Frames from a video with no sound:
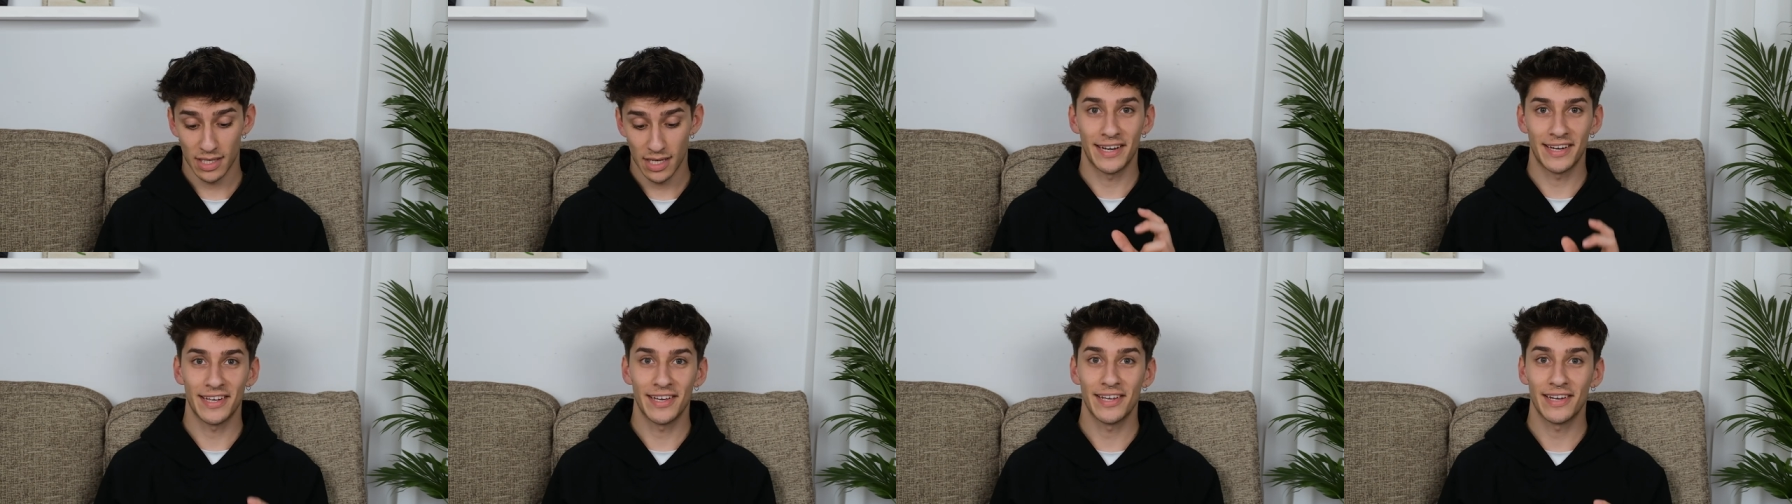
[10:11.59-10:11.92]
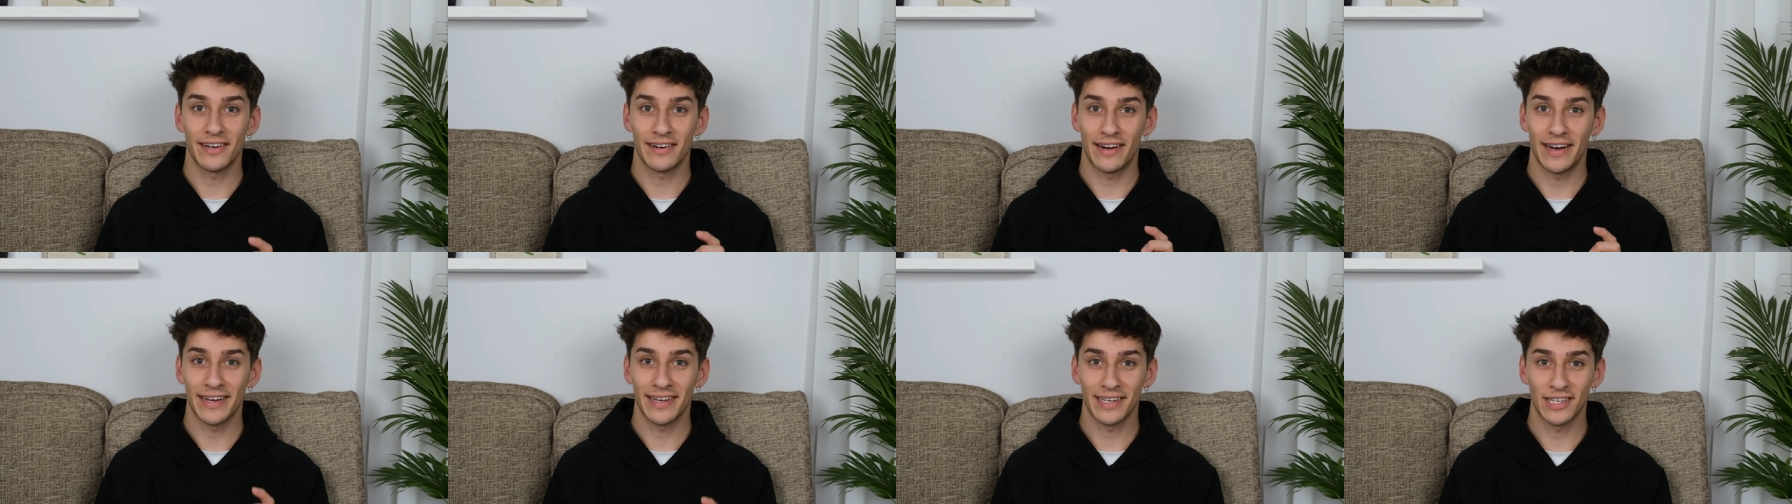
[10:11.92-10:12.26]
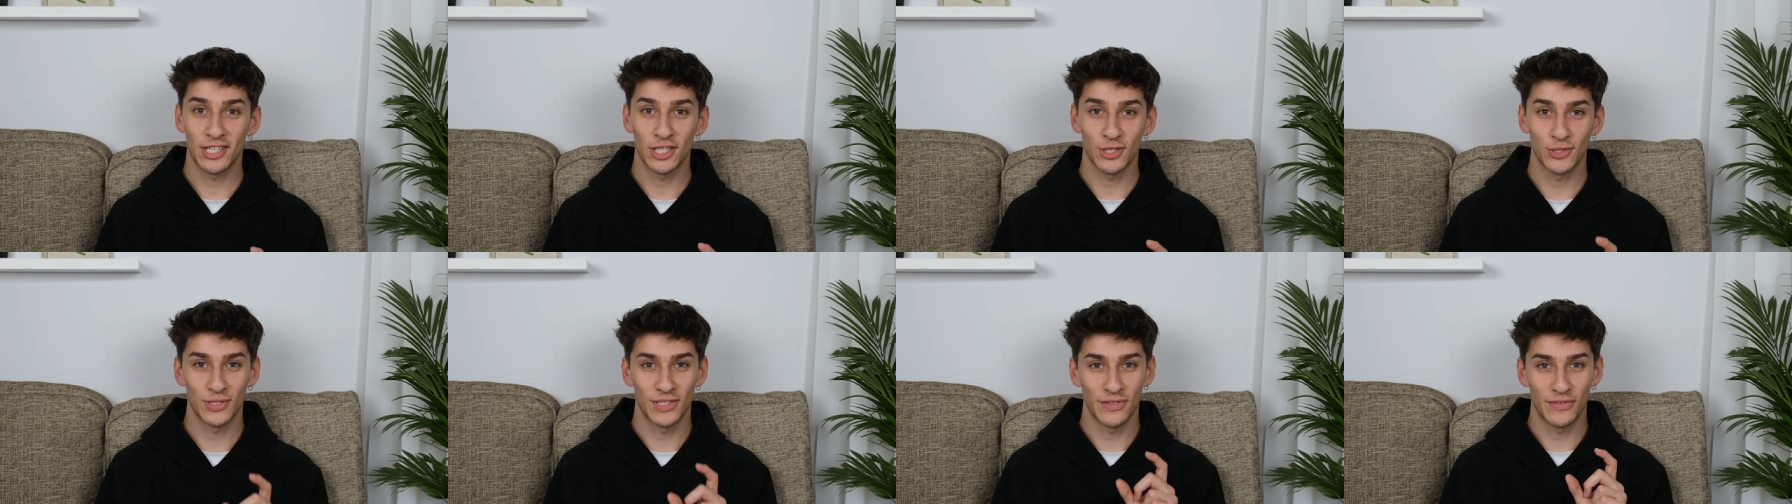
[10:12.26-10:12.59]
In here I
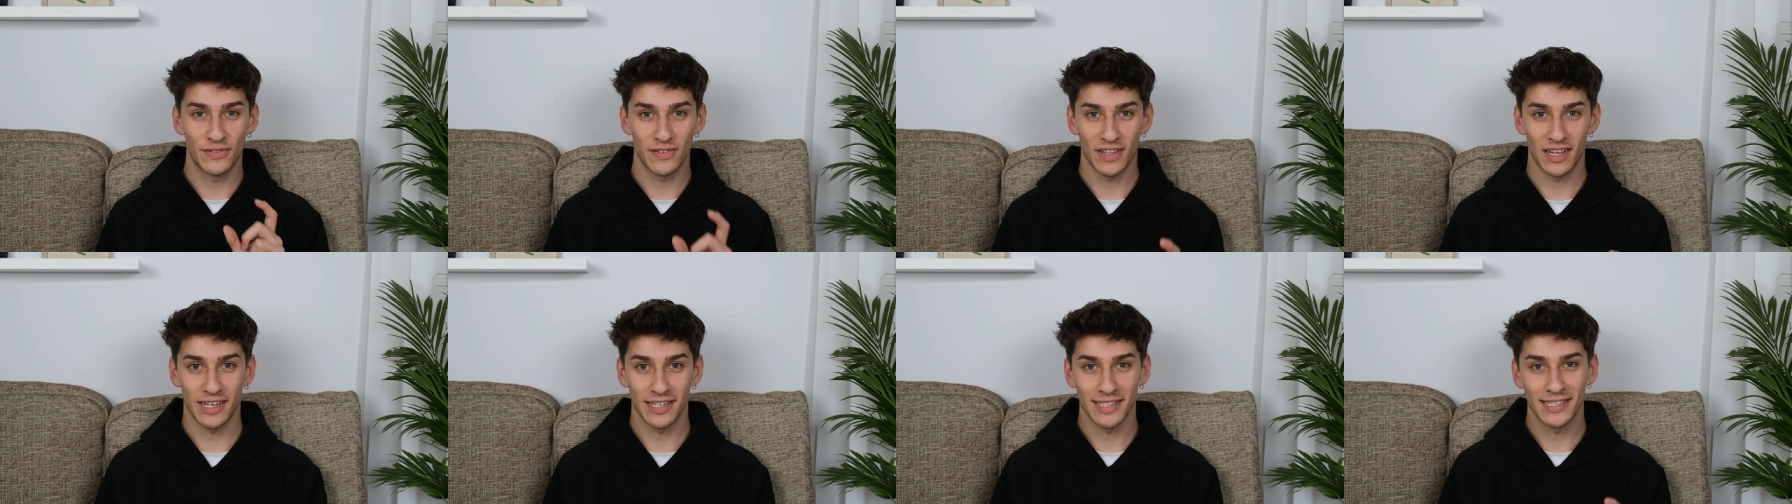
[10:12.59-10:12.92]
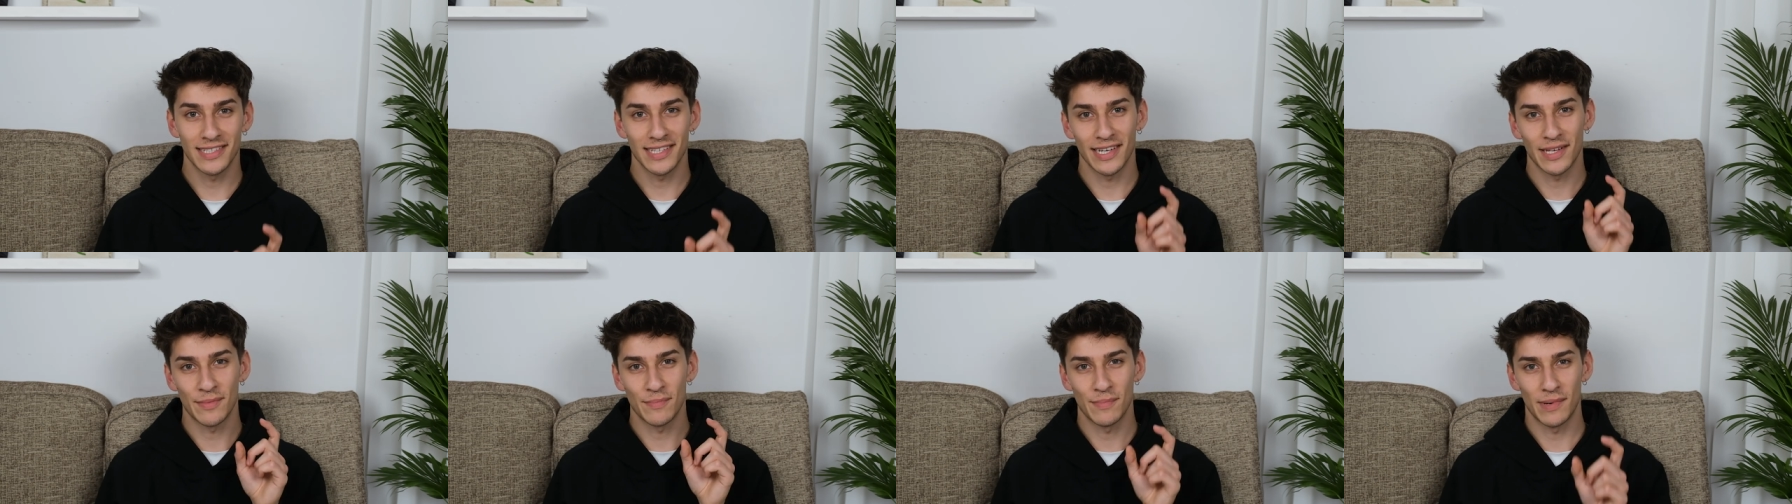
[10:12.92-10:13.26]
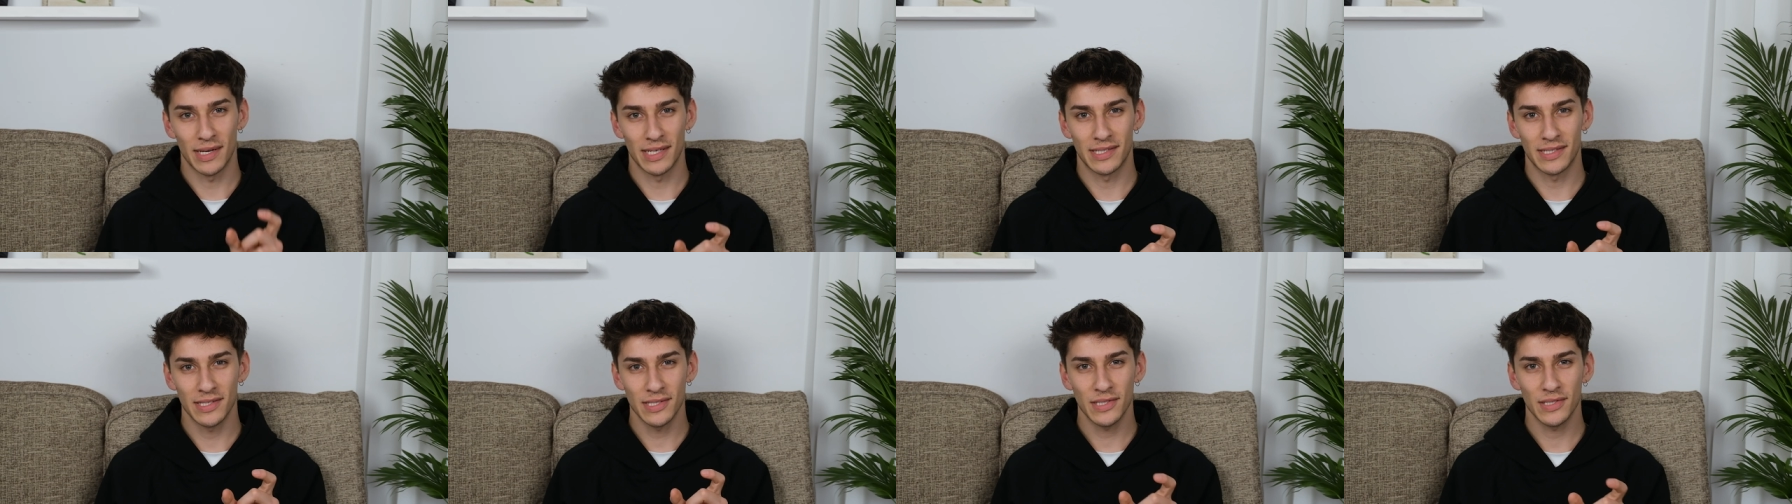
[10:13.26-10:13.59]
include the flights and
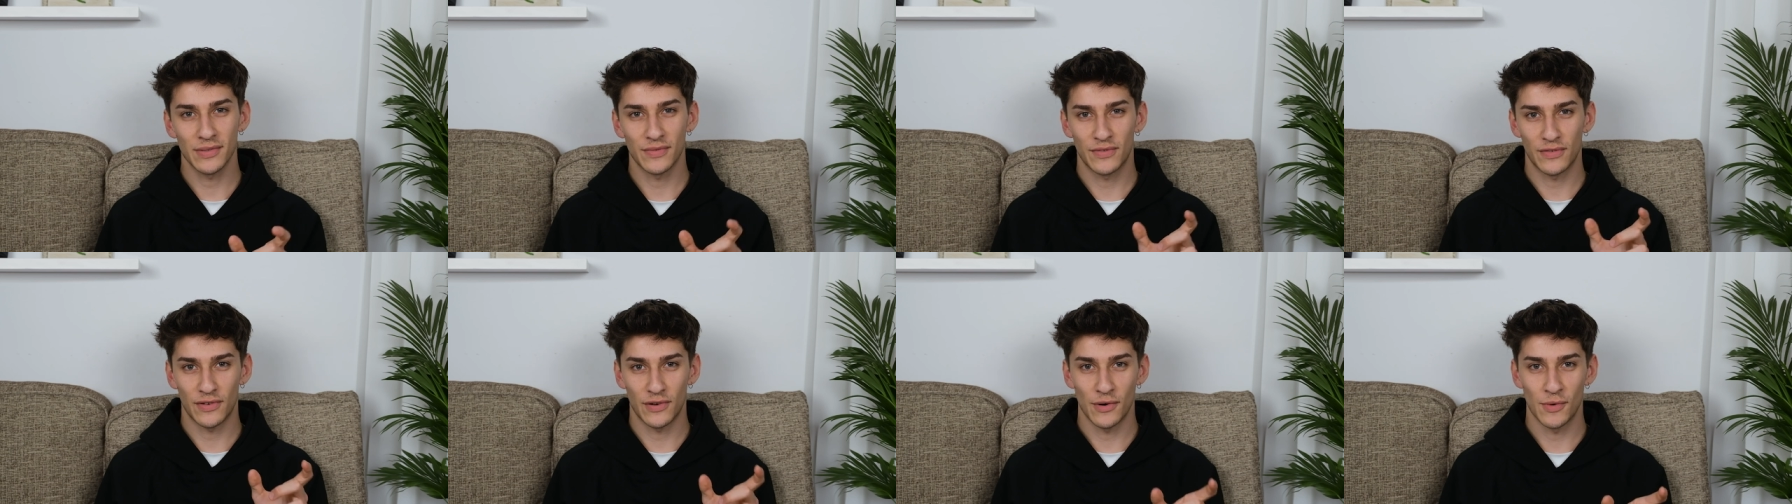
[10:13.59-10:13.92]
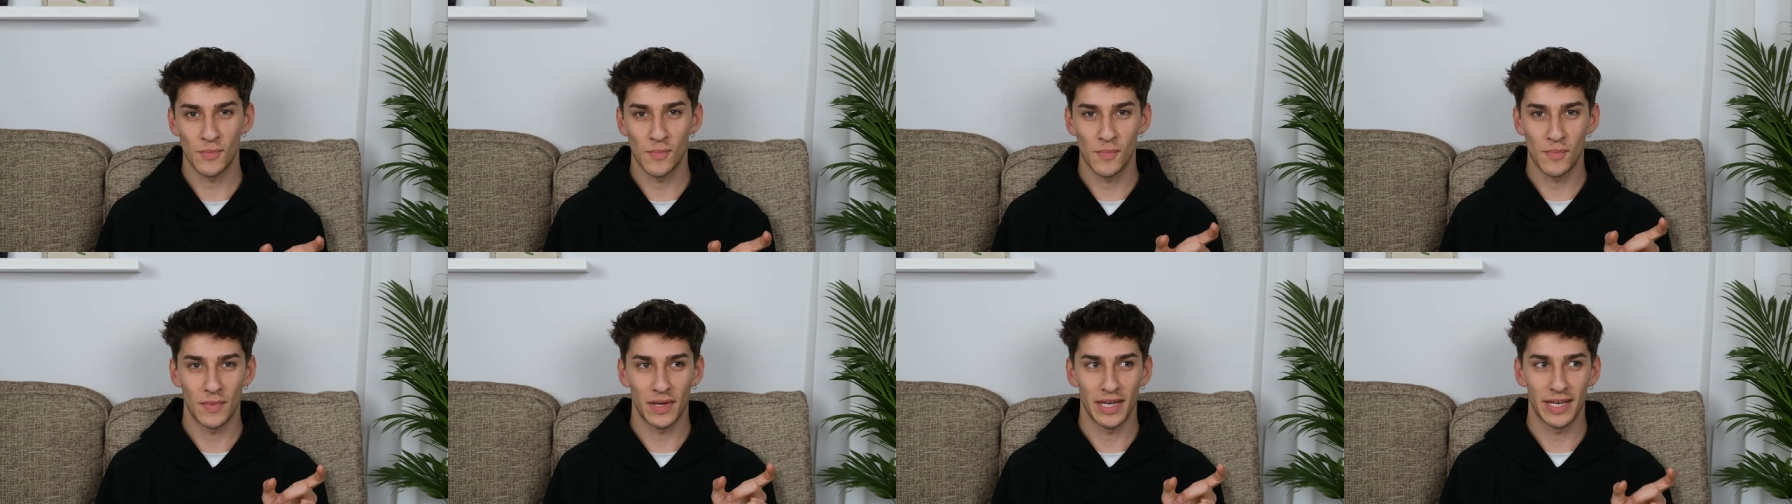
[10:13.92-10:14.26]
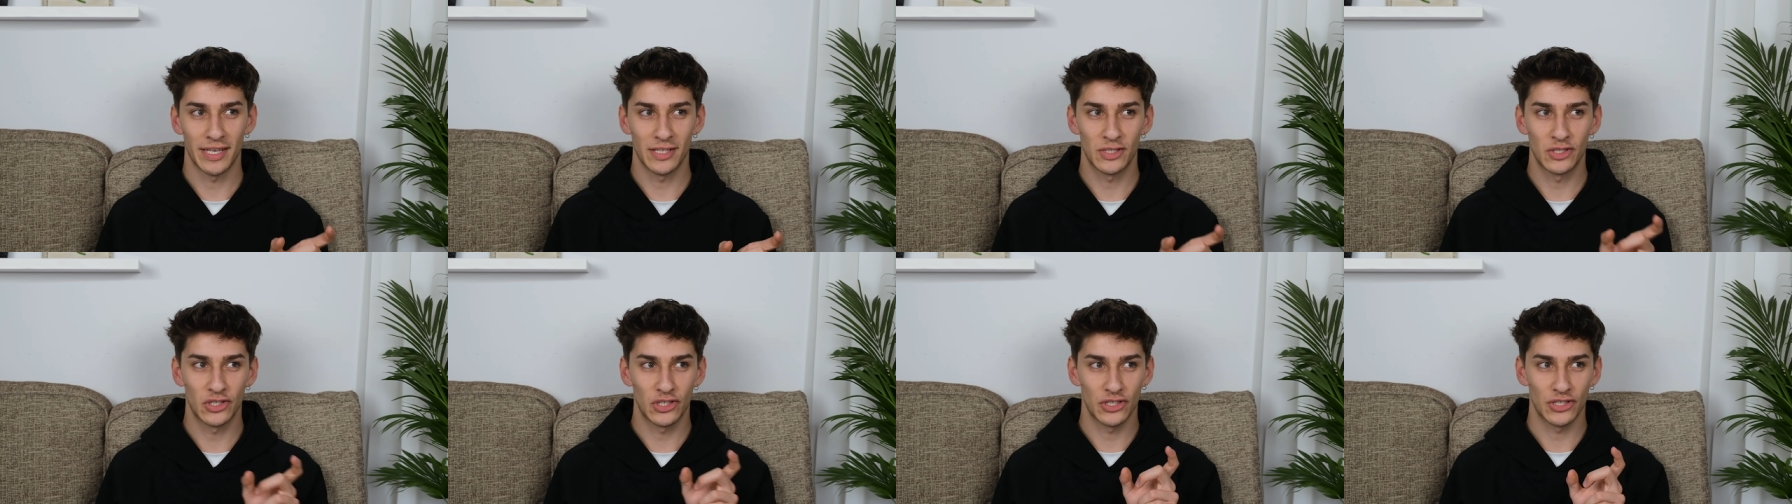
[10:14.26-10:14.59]
buses from
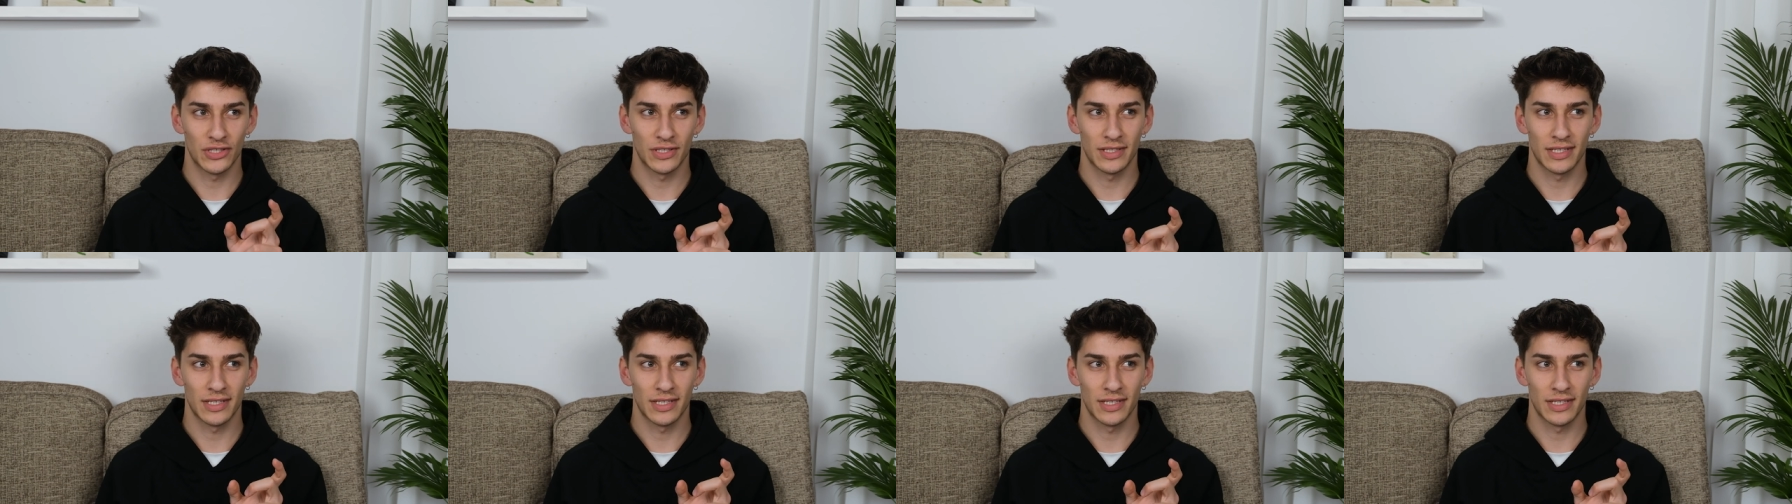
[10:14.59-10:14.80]
each